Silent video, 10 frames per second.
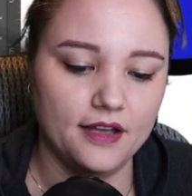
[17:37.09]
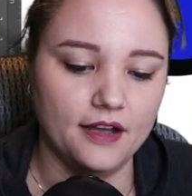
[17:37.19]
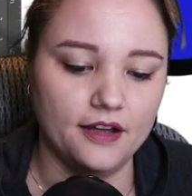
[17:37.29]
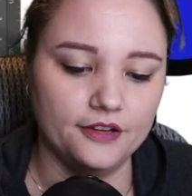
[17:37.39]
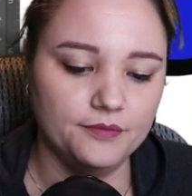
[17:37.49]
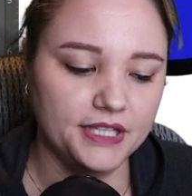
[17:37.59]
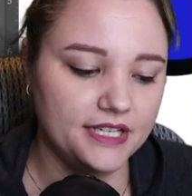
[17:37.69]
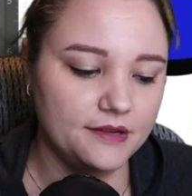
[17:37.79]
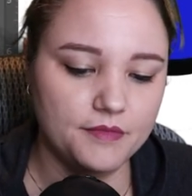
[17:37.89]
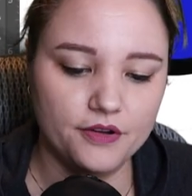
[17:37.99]
Your
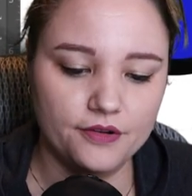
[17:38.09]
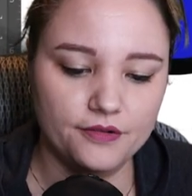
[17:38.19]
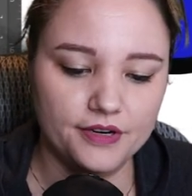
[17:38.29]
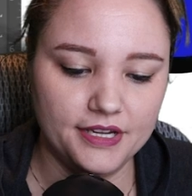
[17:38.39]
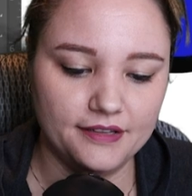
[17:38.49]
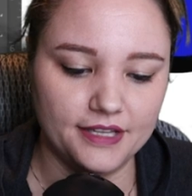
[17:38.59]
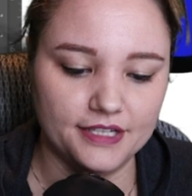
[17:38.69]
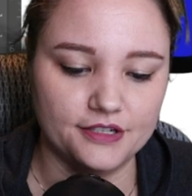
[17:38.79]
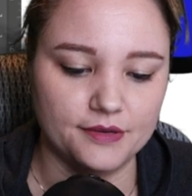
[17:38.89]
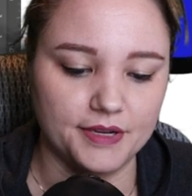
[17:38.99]
blending mode, that
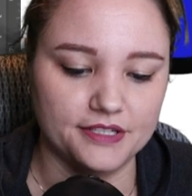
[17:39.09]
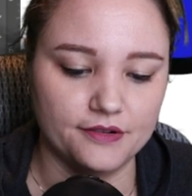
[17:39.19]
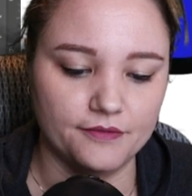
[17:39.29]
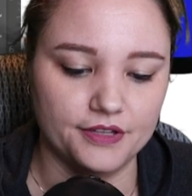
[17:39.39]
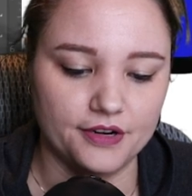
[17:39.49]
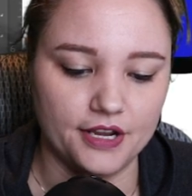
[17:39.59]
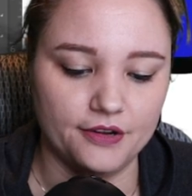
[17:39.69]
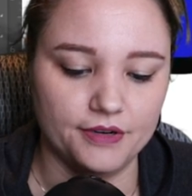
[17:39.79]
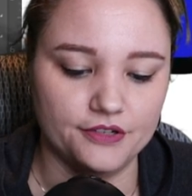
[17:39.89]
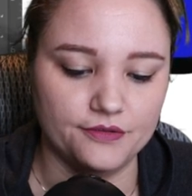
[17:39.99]
just depends on whether or not you
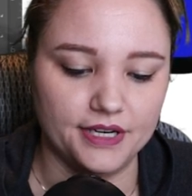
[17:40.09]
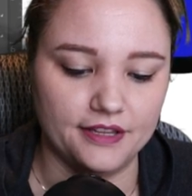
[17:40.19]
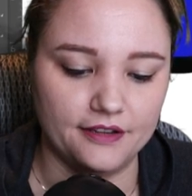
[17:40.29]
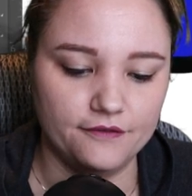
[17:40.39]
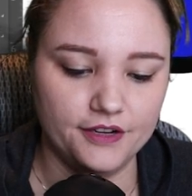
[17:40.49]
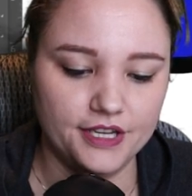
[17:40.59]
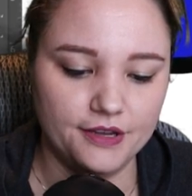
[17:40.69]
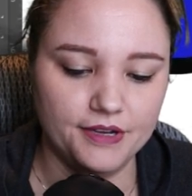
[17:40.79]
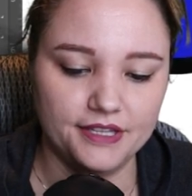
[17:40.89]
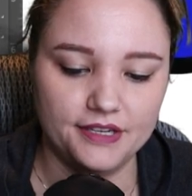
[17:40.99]
want to do anything funky
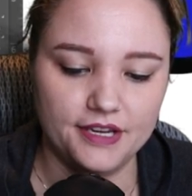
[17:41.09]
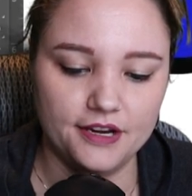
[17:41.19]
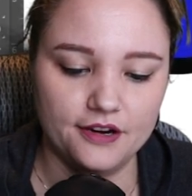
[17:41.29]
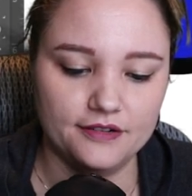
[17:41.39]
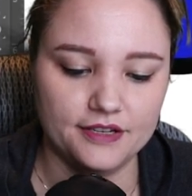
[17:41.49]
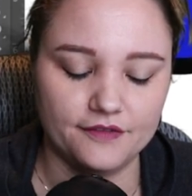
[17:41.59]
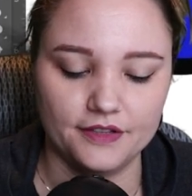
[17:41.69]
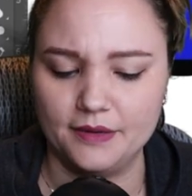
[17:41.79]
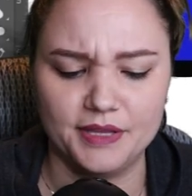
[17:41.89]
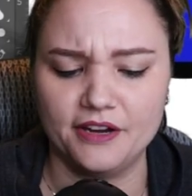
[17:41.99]
with it here.
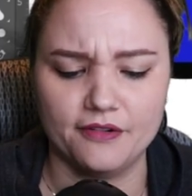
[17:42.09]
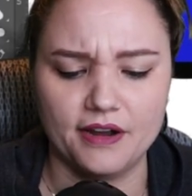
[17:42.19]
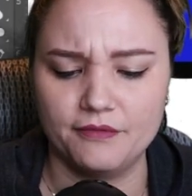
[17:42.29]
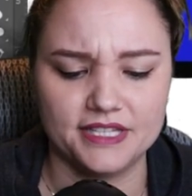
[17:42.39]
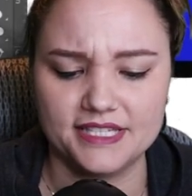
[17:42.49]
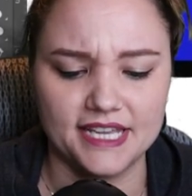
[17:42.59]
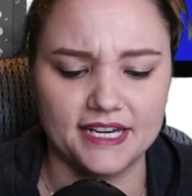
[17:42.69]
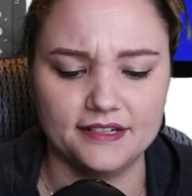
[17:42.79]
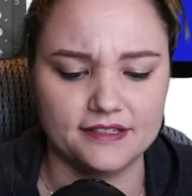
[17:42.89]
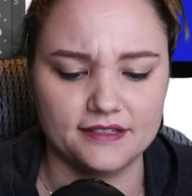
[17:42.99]
Definitely play around with the
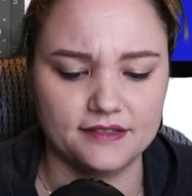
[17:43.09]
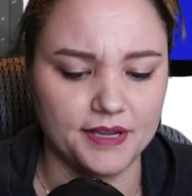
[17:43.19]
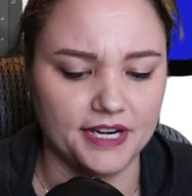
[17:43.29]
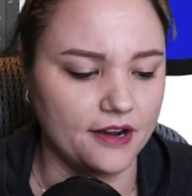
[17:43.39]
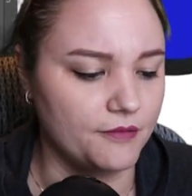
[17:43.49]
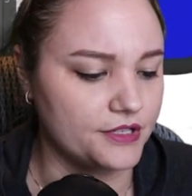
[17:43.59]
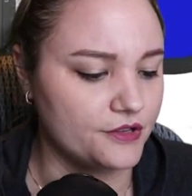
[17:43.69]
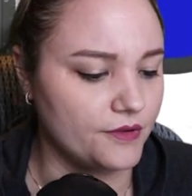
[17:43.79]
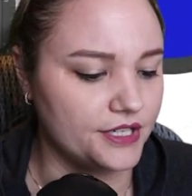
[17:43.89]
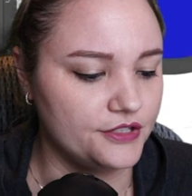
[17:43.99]
settings and depending on what you
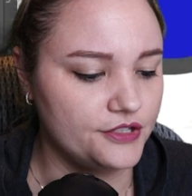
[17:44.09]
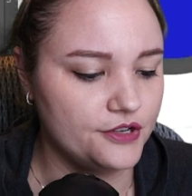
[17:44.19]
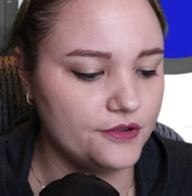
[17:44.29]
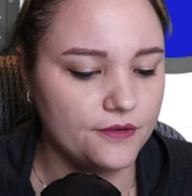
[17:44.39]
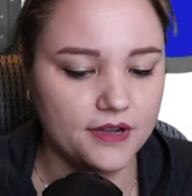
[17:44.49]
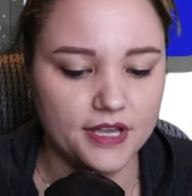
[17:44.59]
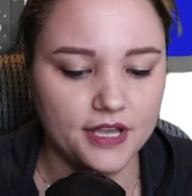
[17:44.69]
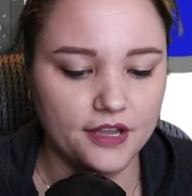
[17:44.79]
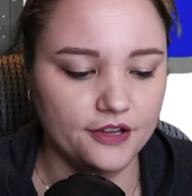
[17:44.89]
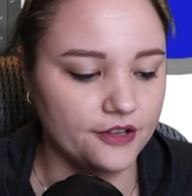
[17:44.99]
want to do.
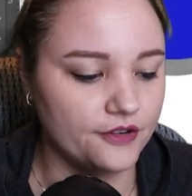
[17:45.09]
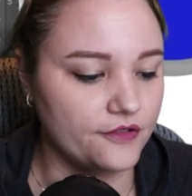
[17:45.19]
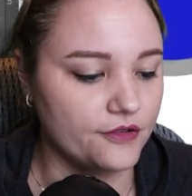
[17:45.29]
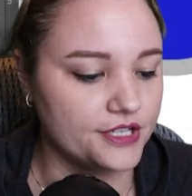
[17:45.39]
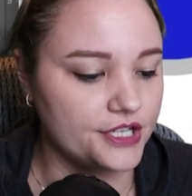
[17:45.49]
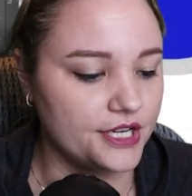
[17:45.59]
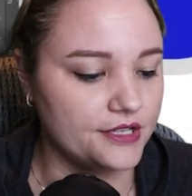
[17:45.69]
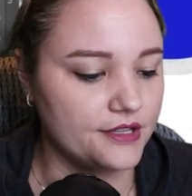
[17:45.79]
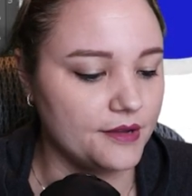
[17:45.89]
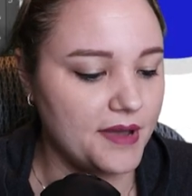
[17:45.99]
You can of course change
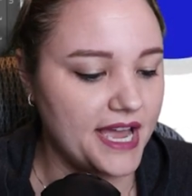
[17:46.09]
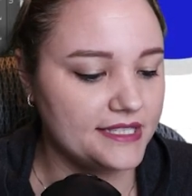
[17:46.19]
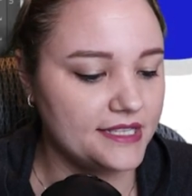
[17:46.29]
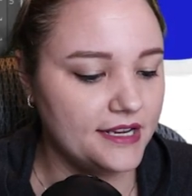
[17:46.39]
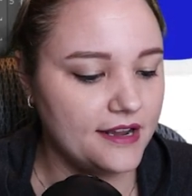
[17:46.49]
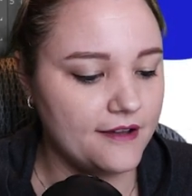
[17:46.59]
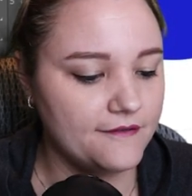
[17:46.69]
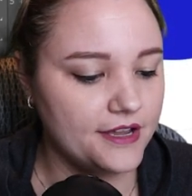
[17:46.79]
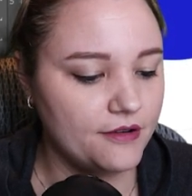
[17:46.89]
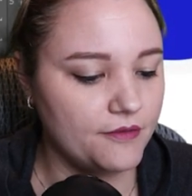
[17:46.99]
the opacity of
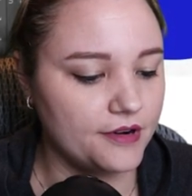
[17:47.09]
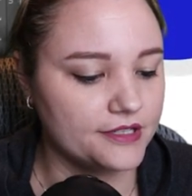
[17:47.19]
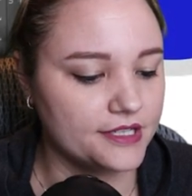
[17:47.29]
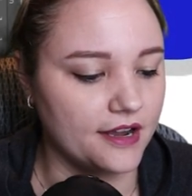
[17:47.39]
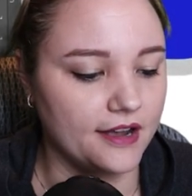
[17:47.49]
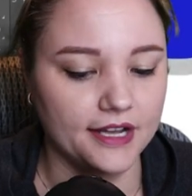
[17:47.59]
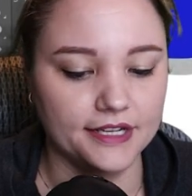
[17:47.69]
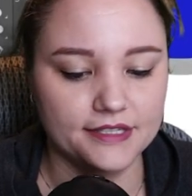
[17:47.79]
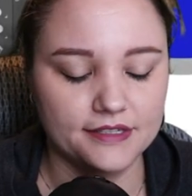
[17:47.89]
it, where it's got